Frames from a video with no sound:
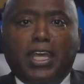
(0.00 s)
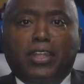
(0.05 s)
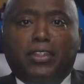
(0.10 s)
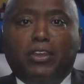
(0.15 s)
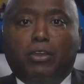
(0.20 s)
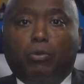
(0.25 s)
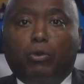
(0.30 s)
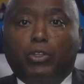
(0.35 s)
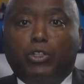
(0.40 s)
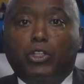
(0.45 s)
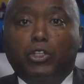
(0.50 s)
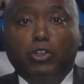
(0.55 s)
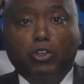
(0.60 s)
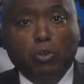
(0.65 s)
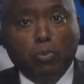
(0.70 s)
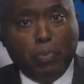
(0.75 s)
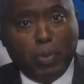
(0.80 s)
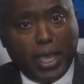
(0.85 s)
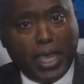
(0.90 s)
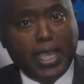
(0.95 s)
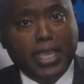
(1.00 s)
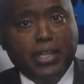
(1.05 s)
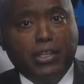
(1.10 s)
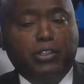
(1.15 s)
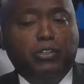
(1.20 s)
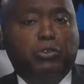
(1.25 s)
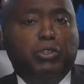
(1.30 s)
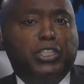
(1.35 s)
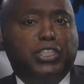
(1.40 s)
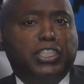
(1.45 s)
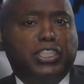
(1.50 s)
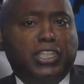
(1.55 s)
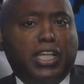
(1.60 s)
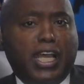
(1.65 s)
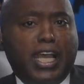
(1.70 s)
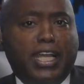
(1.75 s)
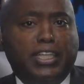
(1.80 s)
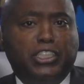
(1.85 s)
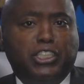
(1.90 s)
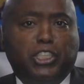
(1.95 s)
There were two pay increases
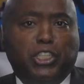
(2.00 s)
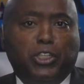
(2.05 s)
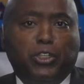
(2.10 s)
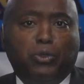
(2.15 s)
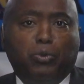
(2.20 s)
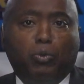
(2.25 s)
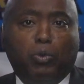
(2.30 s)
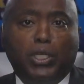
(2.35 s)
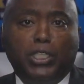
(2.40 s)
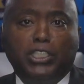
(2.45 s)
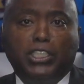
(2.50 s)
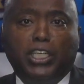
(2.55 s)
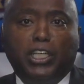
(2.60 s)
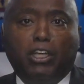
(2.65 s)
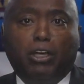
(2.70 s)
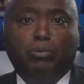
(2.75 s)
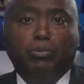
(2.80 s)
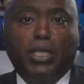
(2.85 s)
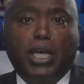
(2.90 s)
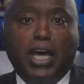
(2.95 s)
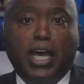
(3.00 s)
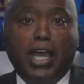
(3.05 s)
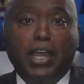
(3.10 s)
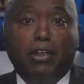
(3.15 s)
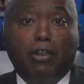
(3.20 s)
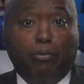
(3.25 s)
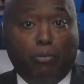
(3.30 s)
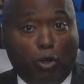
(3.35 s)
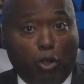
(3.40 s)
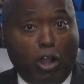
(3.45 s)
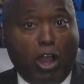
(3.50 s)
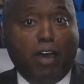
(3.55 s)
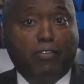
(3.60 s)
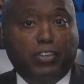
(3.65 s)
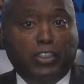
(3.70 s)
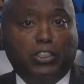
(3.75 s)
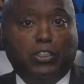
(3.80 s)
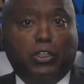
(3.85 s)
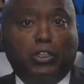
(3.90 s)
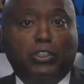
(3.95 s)
last year, which helped hire more
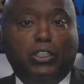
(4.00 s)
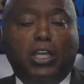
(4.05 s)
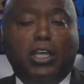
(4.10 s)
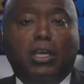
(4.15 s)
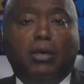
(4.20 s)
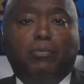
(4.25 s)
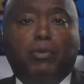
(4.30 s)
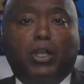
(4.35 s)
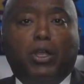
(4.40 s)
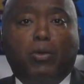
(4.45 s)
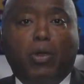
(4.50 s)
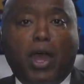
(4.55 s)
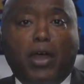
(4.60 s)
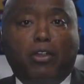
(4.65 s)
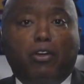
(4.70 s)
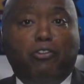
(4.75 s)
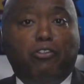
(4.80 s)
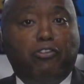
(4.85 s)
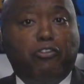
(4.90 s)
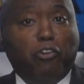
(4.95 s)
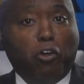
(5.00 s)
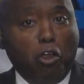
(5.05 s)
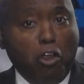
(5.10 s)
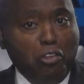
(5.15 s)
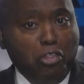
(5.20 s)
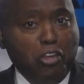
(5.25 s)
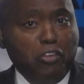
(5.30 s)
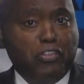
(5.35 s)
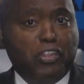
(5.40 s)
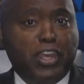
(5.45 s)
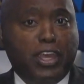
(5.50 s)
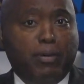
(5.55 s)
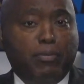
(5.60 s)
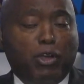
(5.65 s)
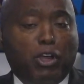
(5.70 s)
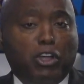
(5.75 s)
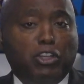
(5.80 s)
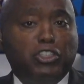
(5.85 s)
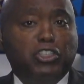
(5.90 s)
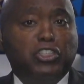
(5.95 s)
officers, but around a fourth of them
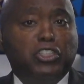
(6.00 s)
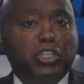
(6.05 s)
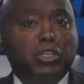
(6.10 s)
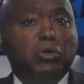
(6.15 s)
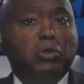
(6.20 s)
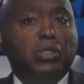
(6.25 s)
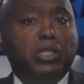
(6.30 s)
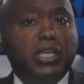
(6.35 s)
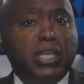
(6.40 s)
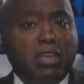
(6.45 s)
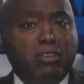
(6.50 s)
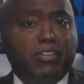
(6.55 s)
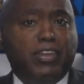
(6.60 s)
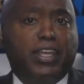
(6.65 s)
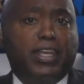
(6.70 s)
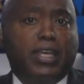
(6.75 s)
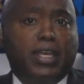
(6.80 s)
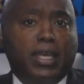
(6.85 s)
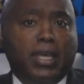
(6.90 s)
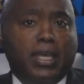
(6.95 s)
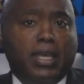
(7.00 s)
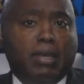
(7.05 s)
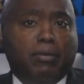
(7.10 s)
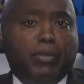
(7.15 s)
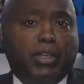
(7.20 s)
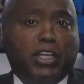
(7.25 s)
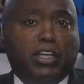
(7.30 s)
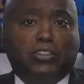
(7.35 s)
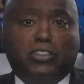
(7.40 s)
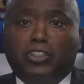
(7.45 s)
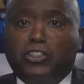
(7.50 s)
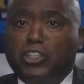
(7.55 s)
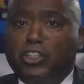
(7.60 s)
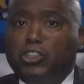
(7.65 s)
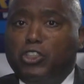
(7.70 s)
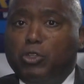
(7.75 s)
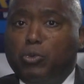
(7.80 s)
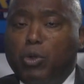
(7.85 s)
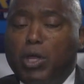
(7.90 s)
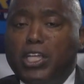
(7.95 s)
are still leaving because the
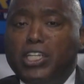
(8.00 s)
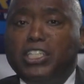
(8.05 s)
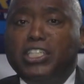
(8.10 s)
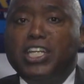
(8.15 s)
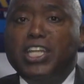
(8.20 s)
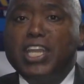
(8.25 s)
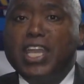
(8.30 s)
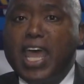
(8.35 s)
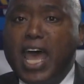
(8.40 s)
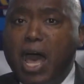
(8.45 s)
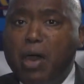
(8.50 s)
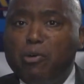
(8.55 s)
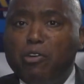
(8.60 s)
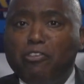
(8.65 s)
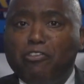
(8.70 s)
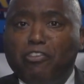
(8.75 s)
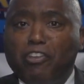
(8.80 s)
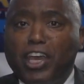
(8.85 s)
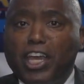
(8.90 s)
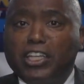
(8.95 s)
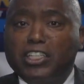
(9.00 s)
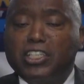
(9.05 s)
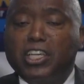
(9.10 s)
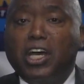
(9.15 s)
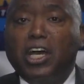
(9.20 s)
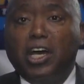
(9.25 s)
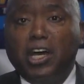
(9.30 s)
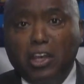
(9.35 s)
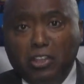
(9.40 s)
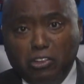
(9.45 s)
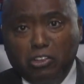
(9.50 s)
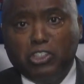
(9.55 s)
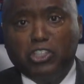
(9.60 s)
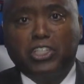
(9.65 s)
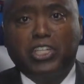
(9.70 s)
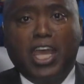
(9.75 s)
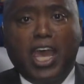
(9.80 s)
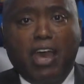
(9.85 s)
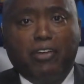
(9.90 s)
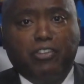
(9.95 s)
situation now affects other
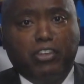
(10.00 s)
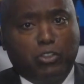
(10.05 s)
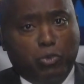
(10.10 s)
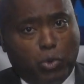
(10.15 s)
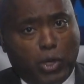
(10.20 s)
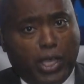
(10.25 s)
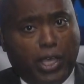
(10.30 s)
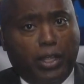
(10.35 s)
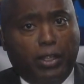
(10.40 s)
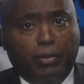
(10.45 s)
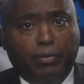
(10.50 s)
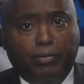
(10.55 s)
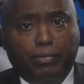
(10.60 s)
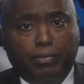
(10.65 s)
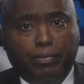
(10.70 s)
staff as well.